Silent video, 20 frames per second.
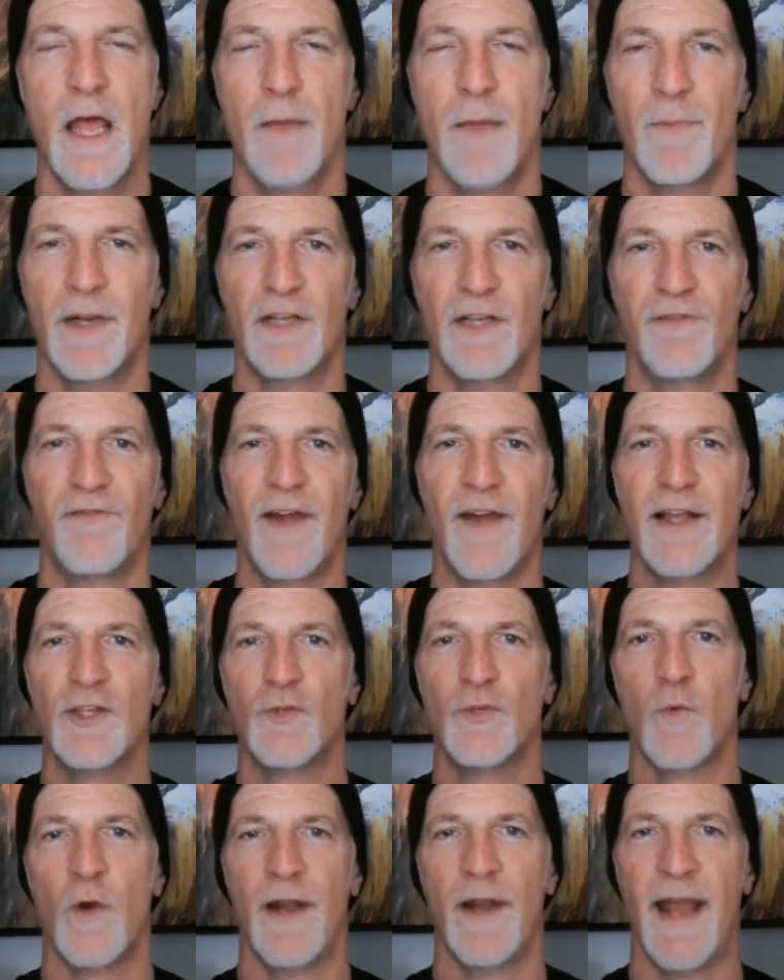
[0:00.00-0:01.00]
But his
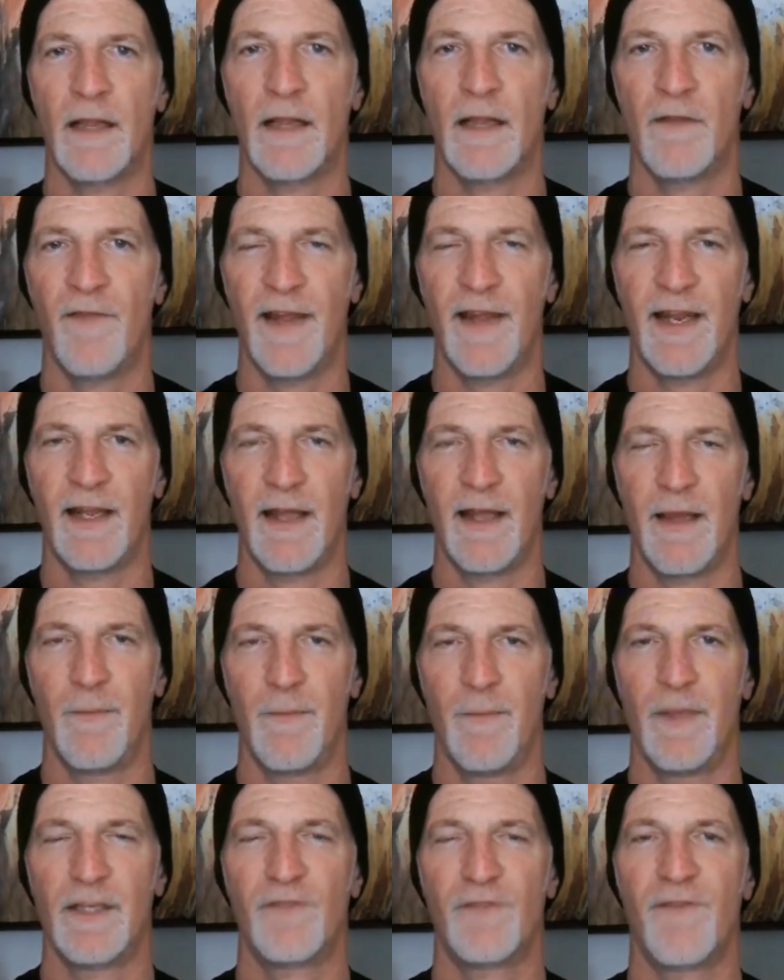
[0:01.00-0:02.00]
friends weren't elevating him.
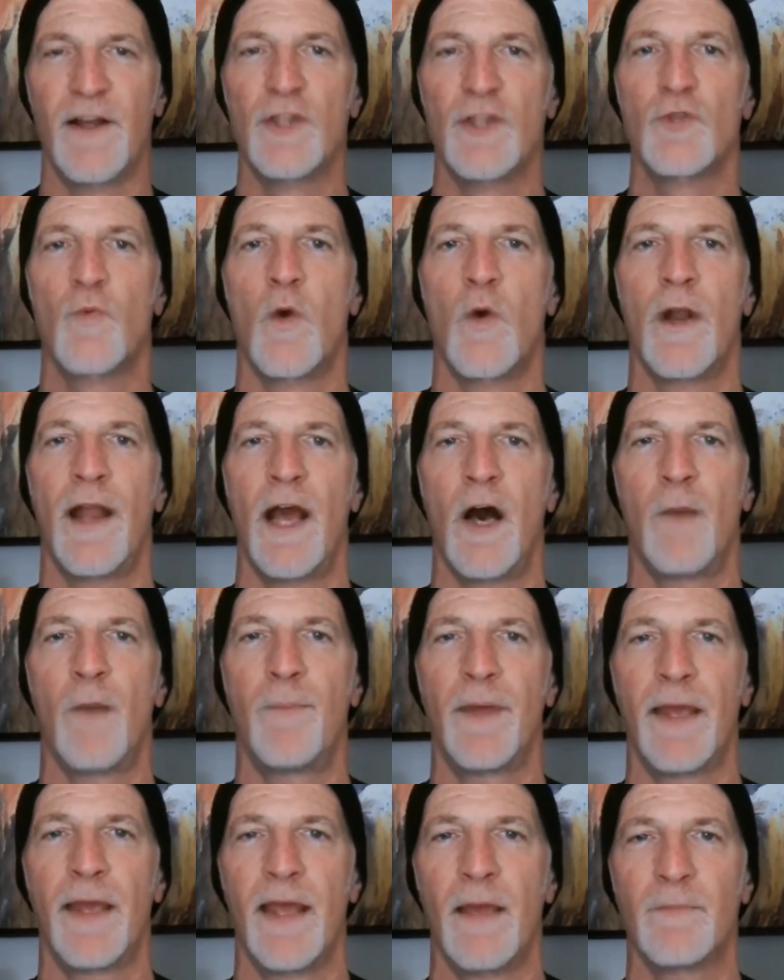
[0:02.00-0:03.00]
His friends weren't
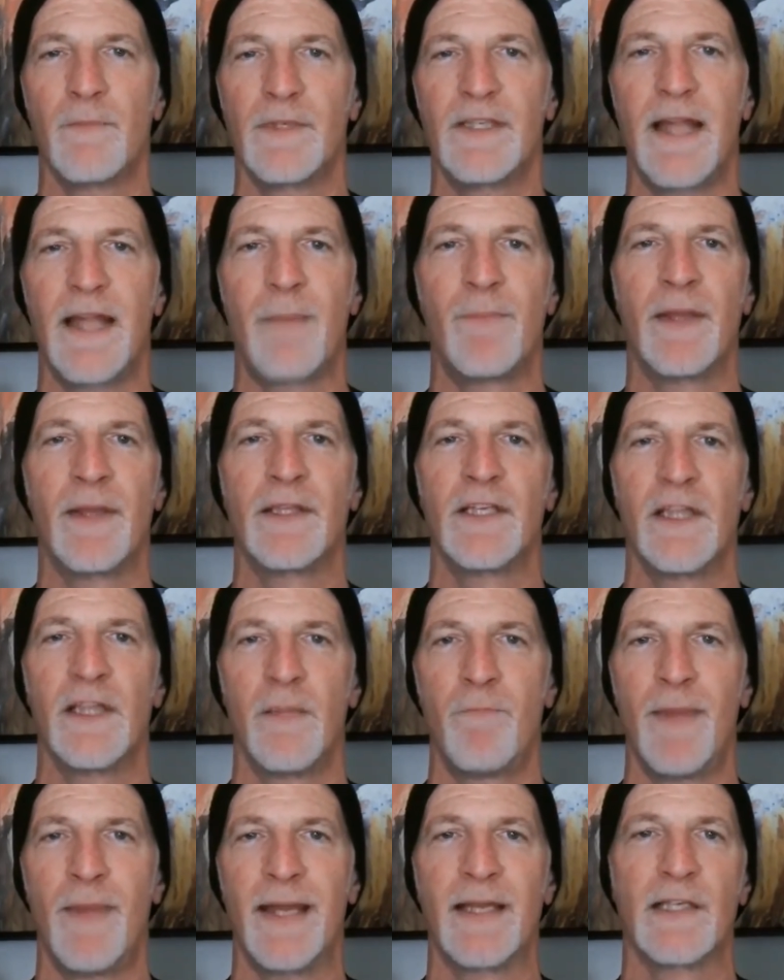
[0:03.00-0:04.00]
helping him step into the
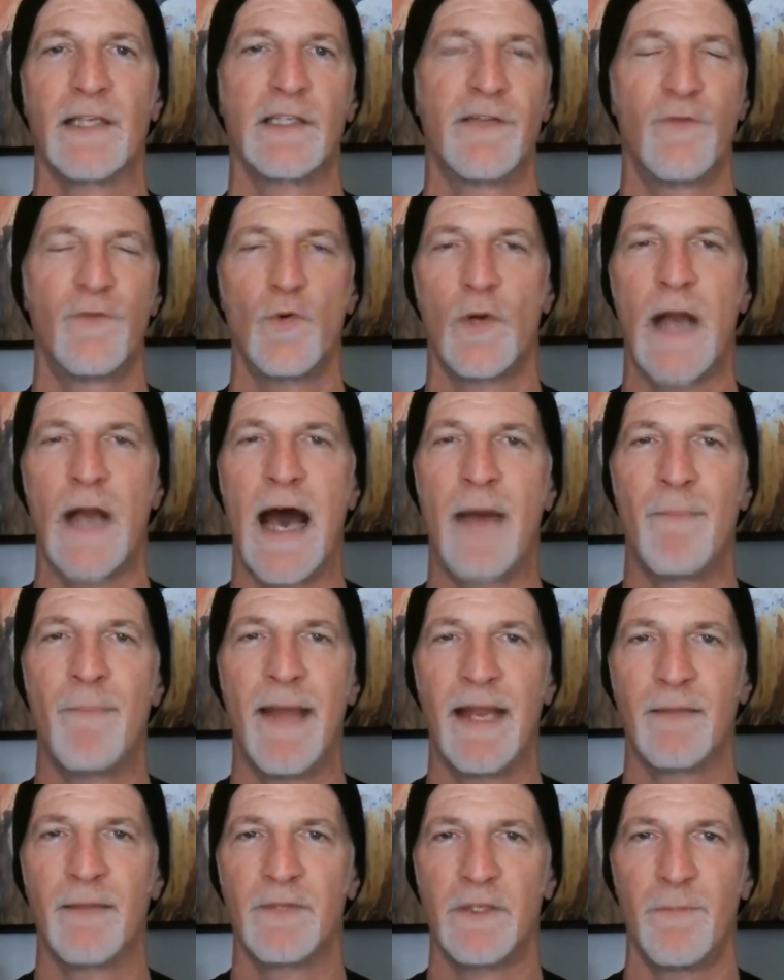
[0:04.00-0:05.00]
bigness of who God
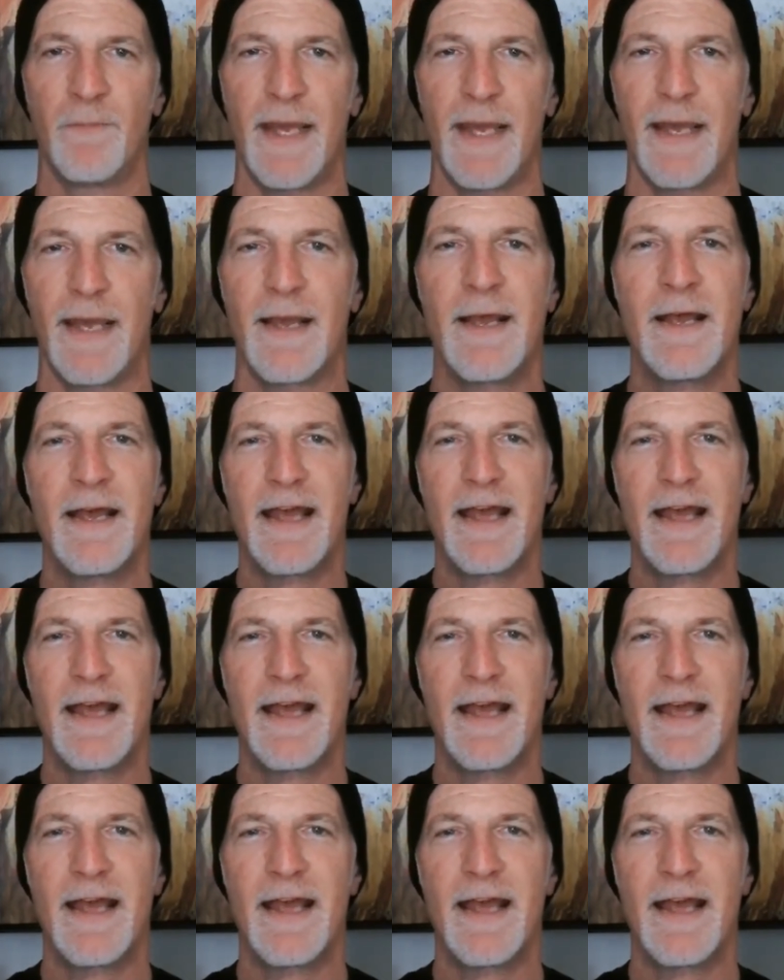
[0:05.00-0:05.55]
made him to be.